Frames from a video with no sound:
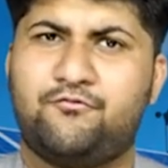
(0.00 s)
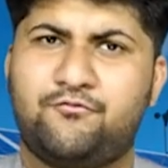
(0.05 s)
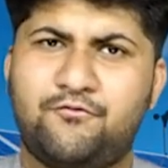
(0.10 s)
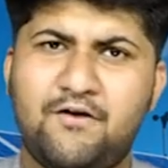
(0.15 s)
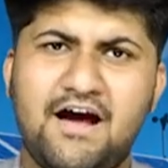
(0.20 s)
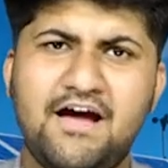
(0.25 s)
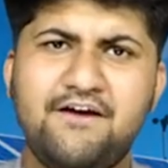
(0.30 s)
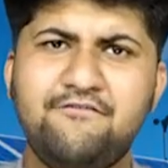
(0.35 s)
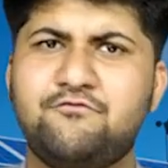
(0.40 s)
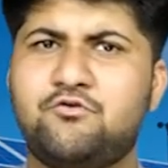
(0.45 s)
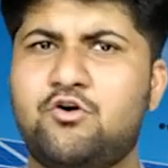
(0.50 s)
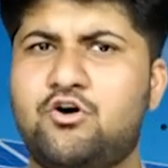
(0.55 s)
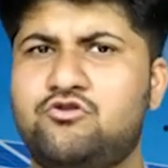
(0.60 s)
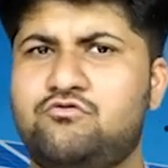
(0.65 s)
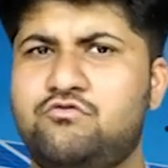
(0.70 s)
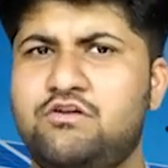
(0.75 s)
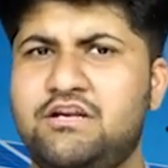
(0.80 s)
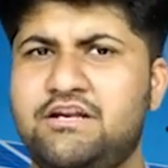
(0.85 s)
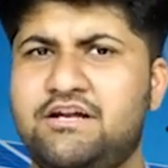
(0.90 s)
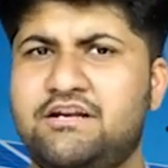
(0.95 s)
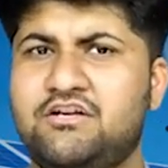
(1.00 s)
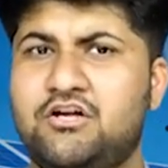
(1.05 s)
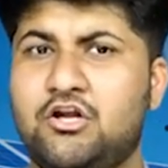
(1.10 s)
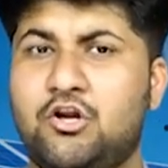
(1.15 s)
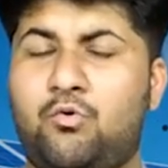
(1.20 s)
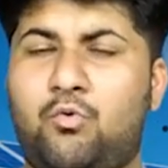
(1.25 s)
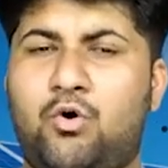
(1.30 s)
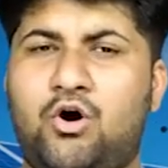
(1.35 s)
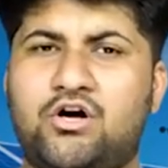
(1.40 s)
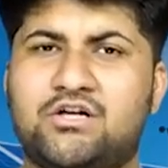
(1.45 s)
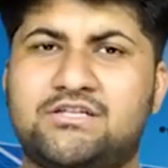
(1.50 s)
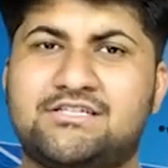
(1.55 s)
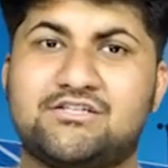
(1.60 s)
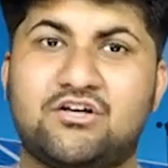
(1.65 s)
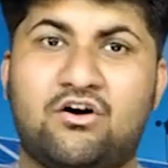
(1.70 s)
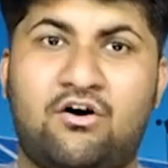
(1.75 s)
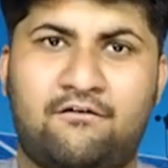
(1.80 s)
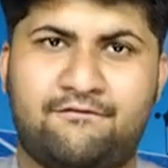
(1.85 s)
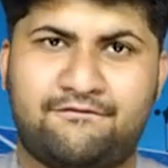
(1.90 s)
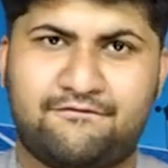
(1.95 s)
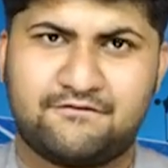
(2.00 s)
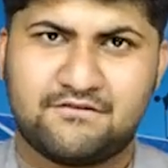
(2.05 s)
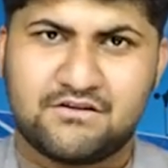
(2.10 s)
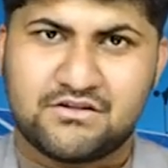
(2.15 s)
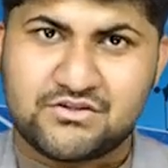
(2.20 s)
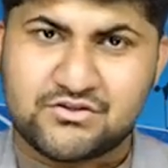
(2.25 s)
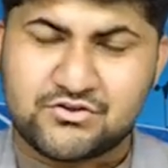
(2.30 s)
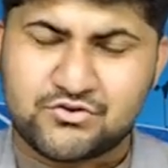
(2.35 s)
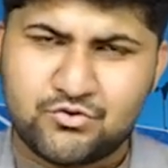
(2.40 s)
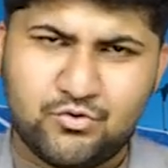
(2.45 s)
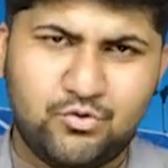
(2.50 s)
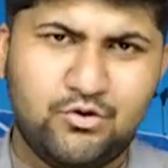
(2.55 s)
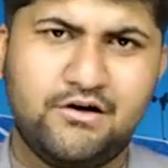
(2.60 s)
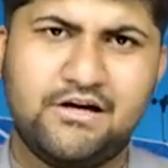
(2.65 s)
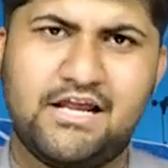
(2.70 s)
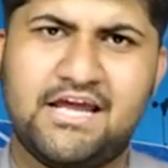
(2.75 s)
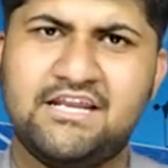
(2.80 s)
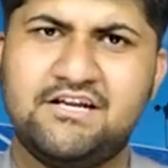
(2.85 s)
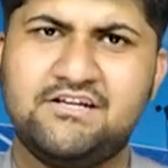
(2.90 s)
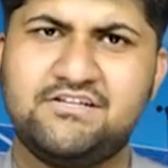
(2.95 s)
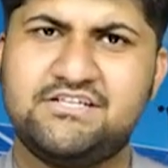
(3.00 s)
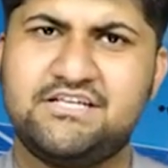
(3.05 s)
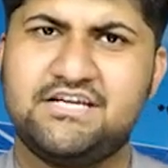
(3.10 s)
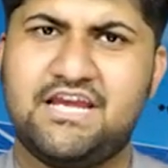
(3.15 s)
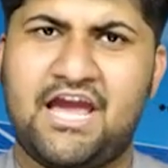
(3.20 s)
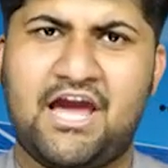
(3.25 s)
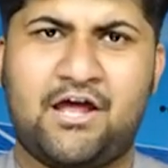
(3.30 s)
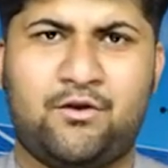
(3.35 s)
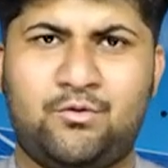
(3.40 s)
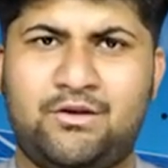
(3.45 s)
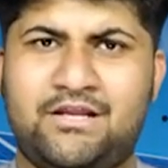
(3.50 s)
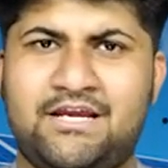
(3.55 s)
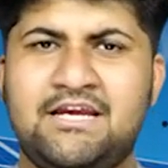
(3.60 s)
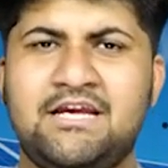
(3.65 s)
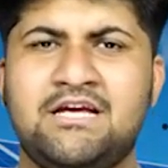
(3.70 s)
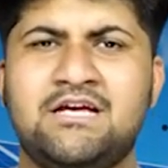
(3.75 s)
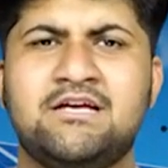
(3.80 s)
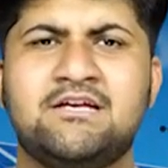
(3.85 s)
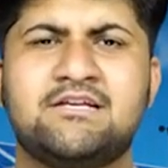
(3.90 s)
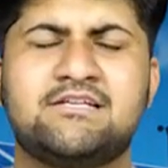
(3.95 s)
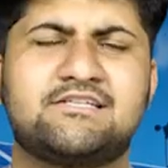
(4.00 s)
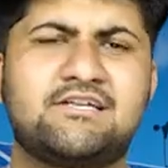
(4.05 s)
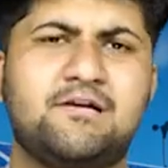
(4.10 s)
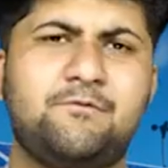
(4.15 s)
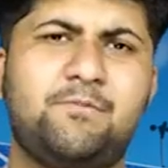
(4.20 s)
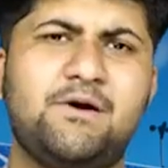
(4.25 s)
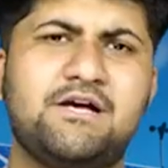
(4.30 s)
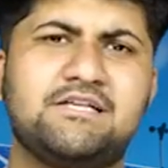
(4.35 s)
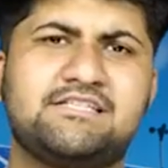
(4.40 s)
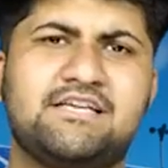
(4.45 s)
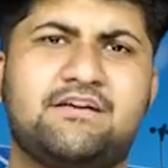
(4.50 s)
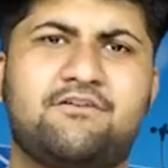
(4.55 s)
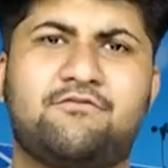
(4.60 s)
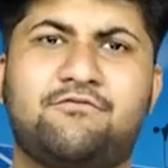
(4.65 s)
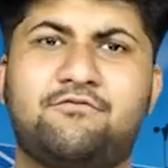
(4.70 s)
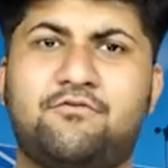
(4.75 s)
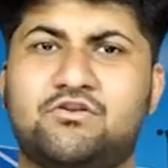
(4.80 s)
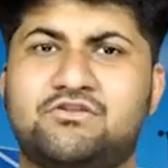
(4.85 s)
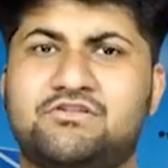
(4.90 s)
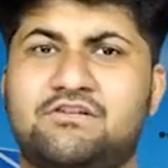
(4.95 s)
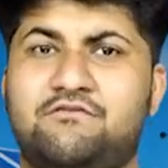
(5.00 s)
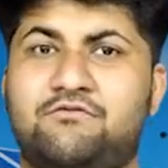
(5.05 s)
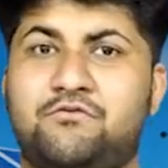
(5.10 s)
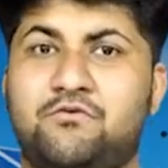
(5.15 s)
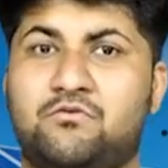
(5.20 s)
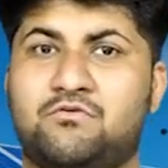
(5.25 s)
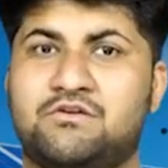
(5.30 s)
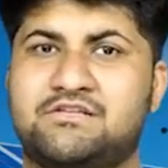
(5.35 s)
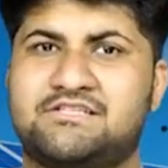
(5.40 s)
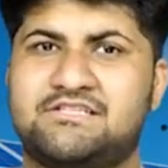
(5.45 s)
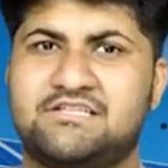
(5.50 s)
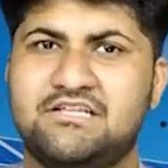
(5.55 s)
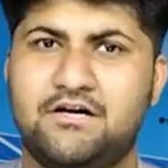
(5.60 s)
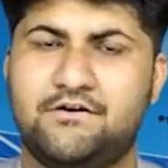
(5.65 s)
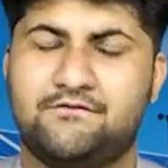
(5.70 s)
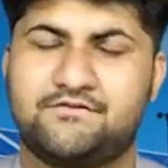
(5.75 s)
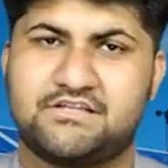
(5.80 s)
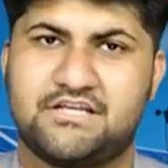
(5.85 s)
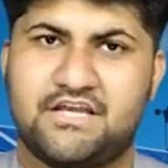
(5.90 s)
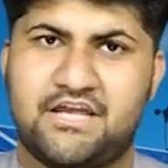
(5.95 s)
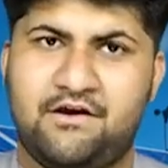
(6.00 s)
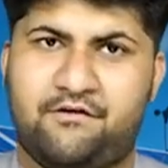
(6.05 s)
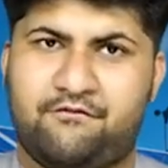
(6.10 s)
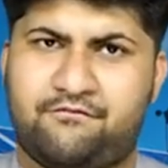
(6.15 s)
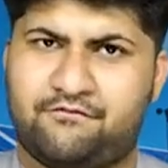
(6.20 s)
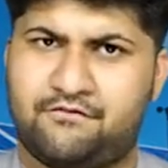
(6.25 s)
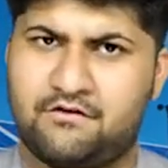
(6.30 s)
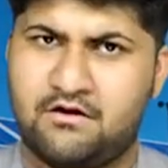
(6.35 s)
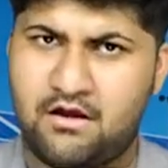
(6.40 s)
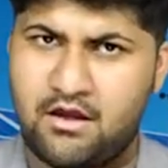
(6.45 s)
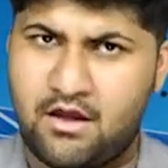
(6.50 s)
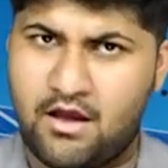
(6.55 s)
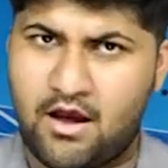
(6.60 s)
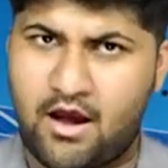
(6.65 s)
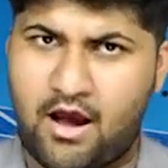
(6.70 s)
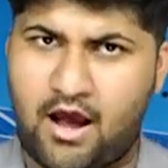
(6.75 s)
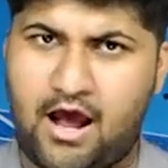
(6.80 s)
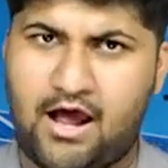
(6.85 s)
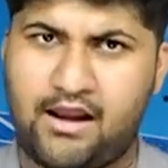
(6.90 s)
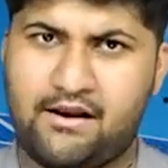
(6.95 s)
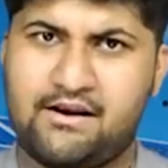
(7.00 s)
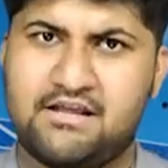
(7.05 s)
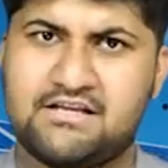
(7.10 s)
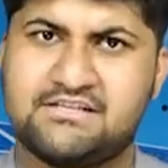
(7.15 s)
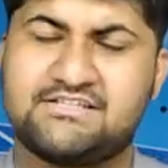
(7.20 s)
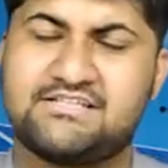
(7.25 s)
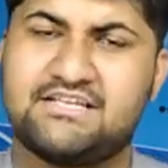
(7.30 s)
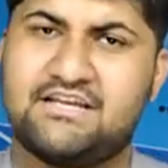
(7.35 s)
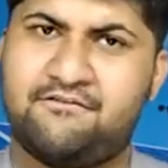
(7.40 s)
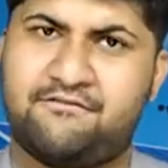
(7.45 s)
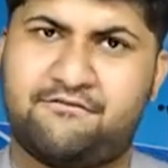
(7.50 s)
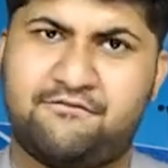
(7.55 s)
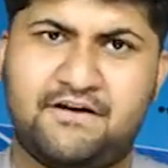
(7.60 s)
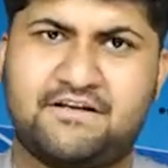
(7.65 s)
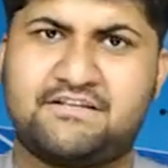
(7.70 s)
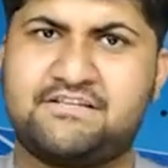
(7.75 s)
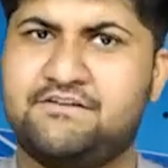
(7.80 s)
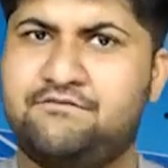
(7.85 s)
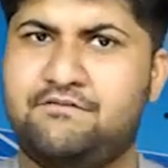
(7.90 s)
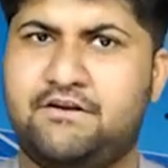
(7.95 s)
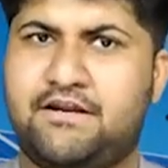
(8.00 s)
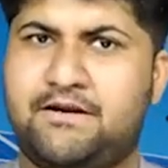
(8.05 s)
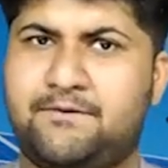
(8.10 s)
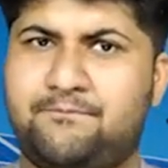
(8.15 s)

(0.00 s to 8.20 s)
5 quadrillion kilowatts of solar energy annually, surpassing fossil fuel reserves if harnessed effectively.